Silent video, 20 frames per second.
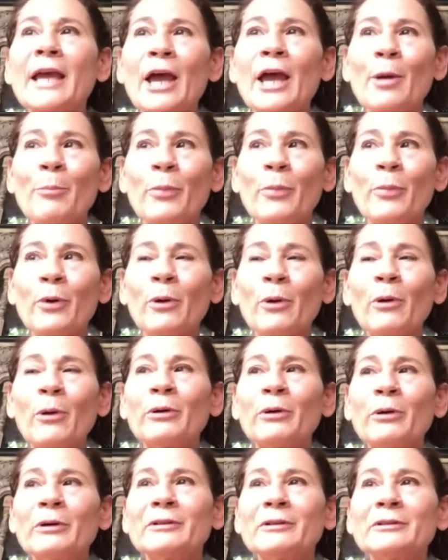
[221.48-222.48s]
temple,
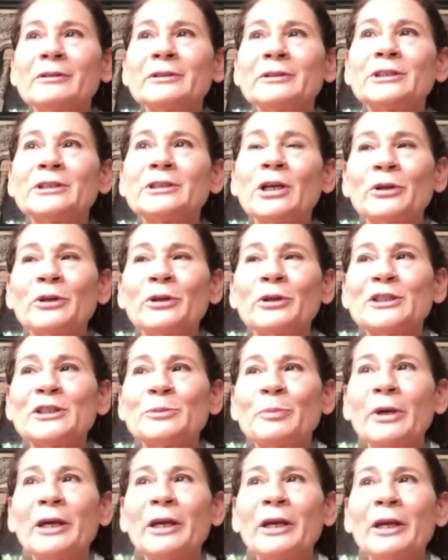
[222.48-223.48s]
so to
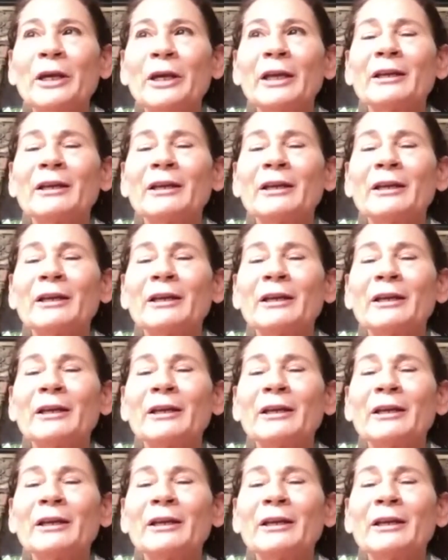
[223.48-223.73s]
speak,